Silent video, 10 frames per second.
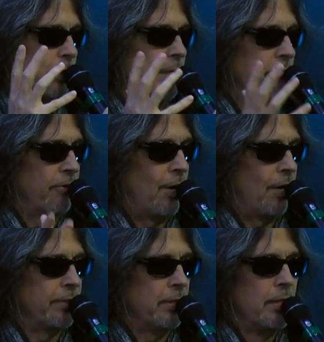get
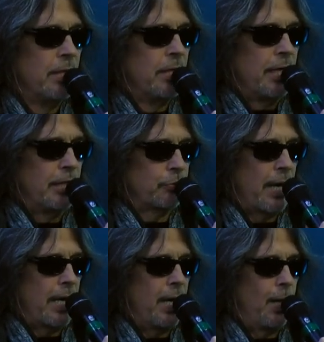involved and, and try
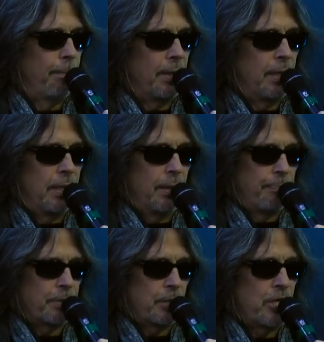to help um,
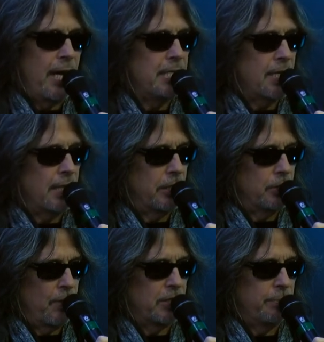change that
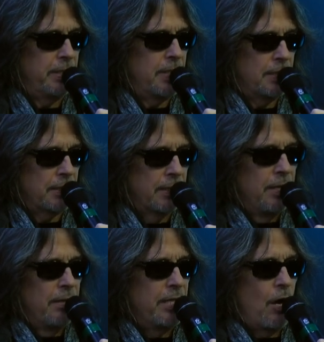situation because
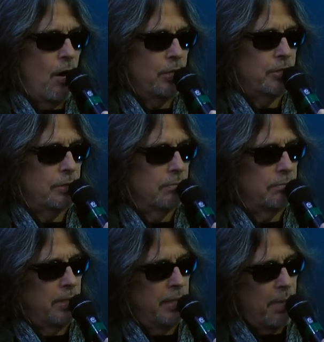the arts,
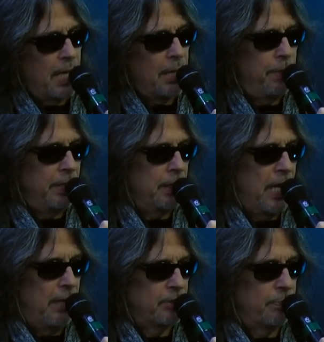in my opinion,
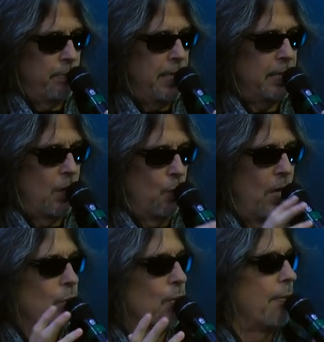helps make a
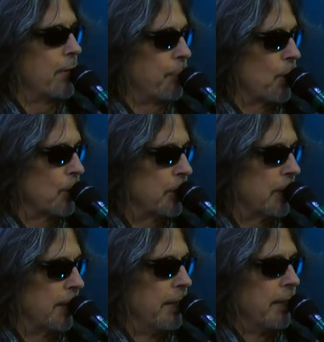well rounded person.
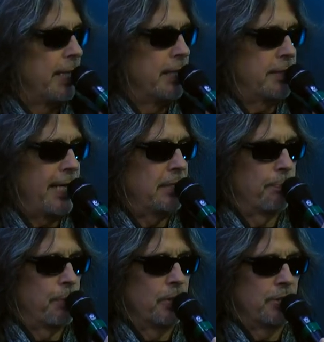It takes a
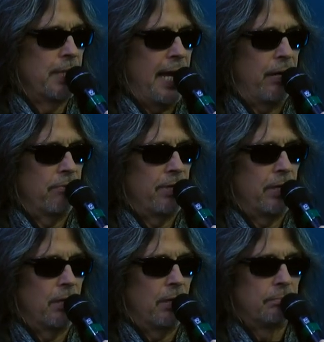person out of
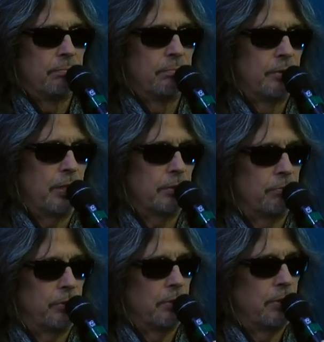their, their,
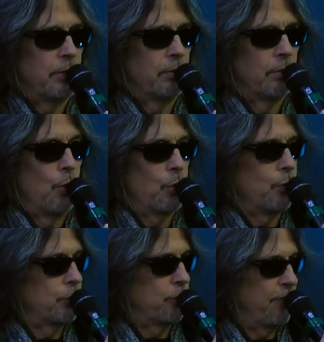their local
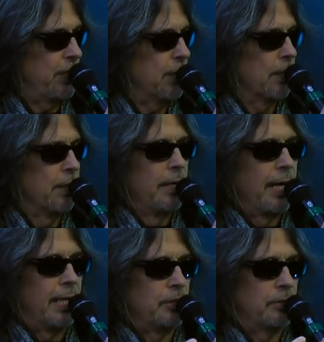sphere
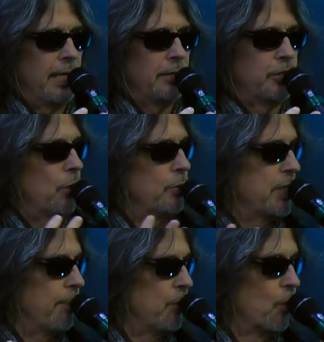and, and shows
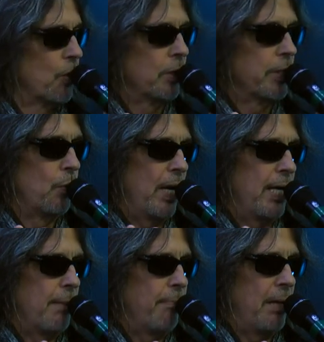them the world in a way
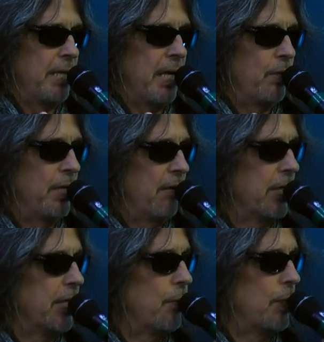that maybe they would never
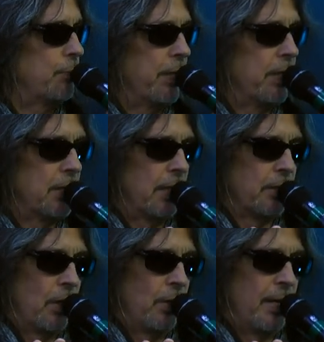get to experience on their
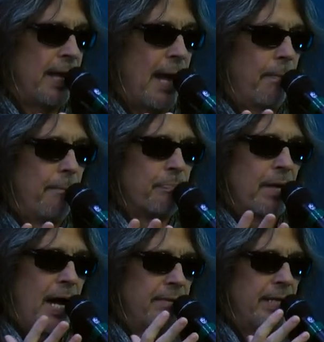own. And that
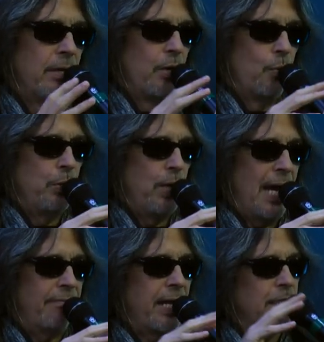I think when you
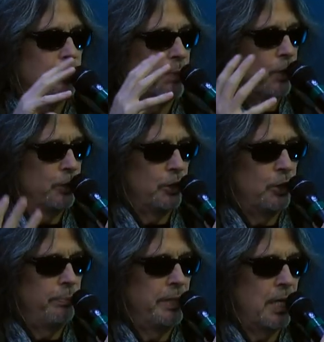have that exposure, you
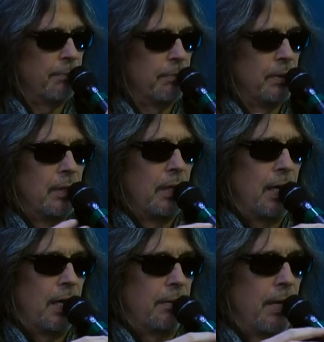become
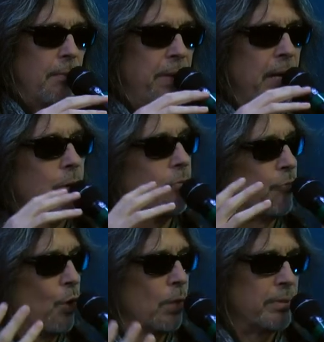uh, a better
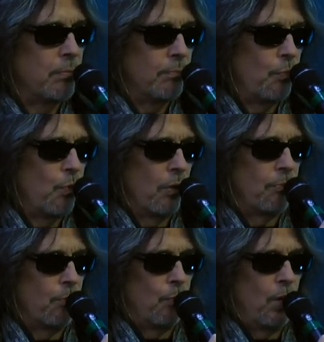informed and well
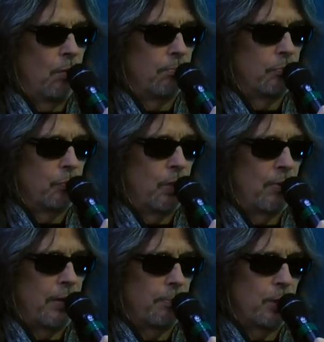well well
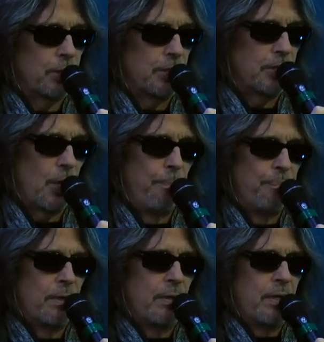rounded person. So
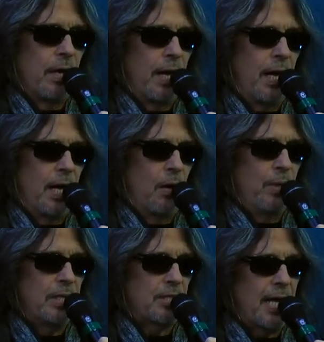uh,
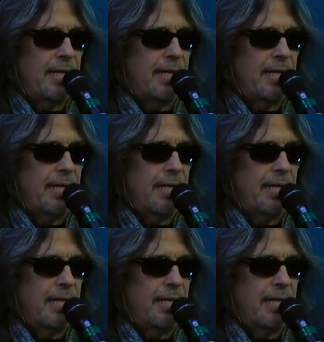we decided to